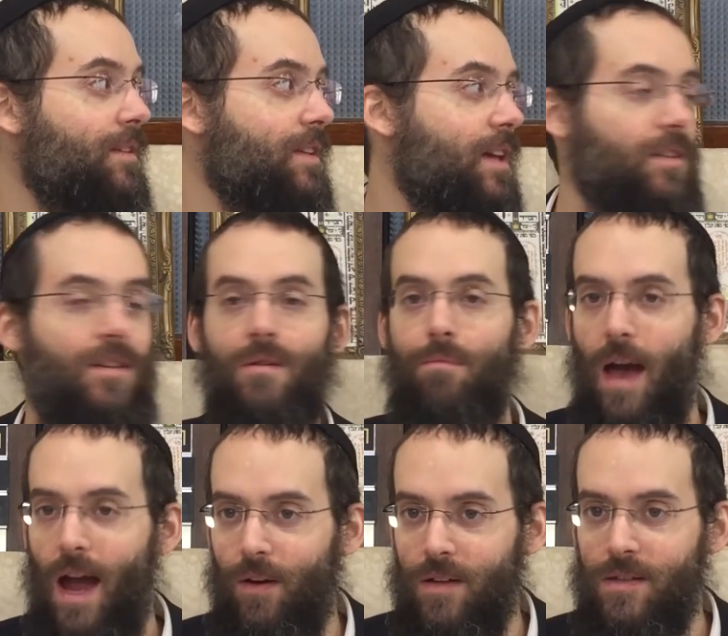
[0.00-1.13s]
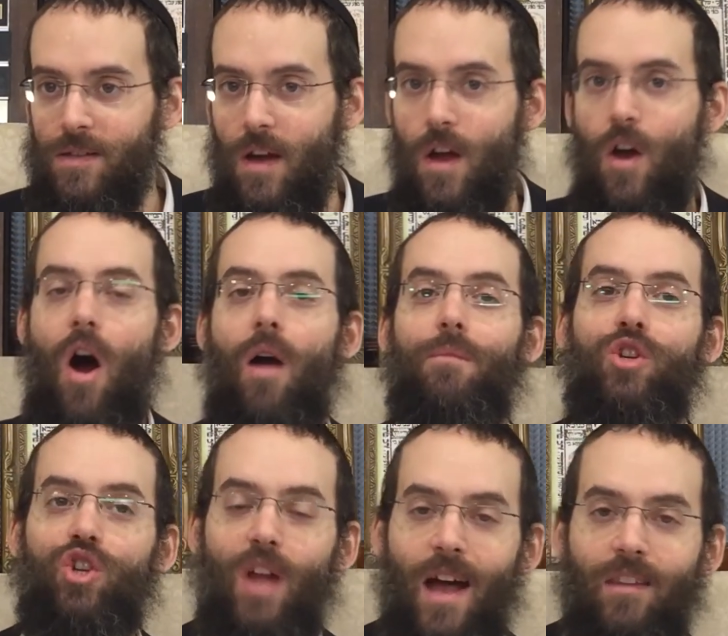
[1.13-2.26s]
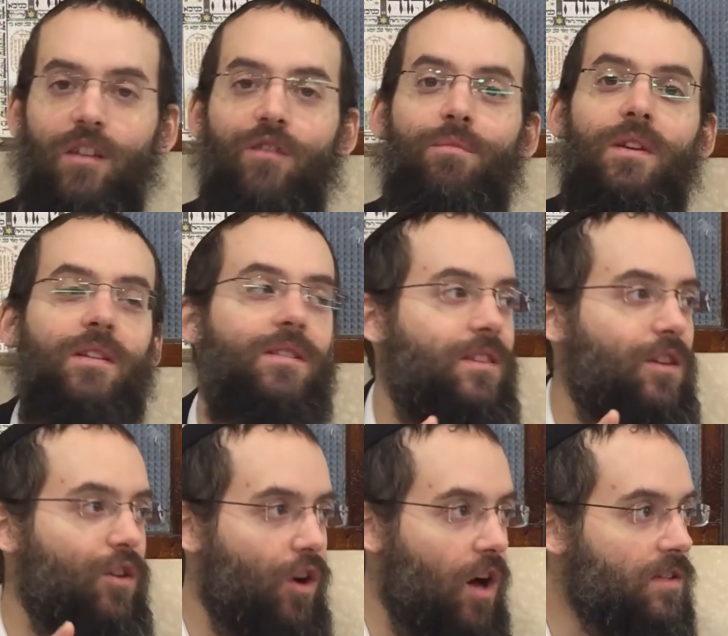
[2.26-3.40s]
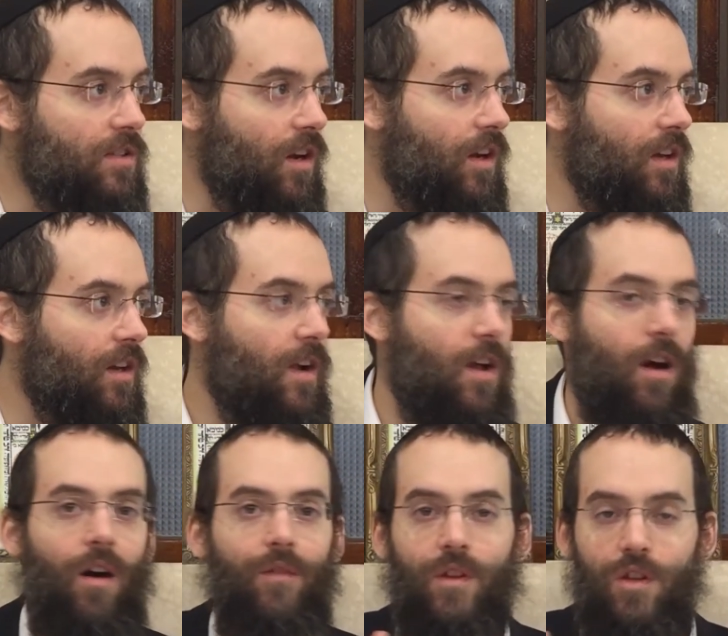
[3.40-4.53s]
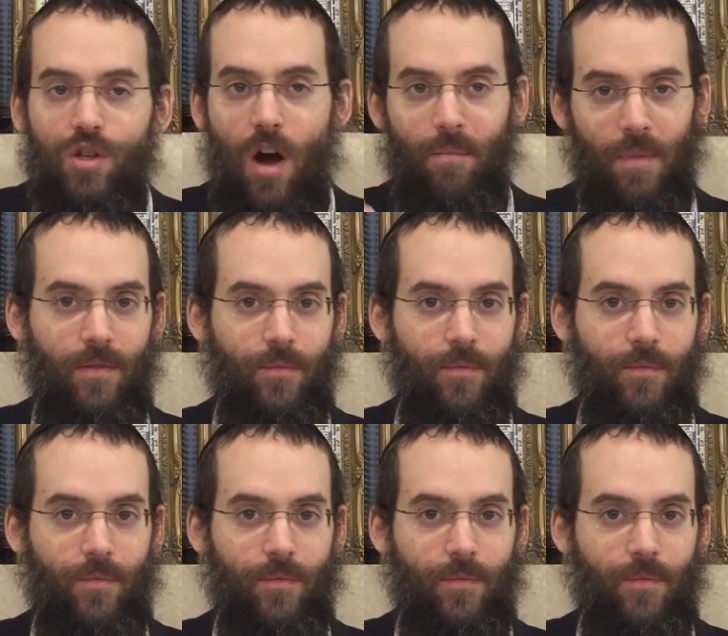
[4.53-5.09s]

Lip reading: says because the parents are mishtatev b'yitzirasai of the neshama.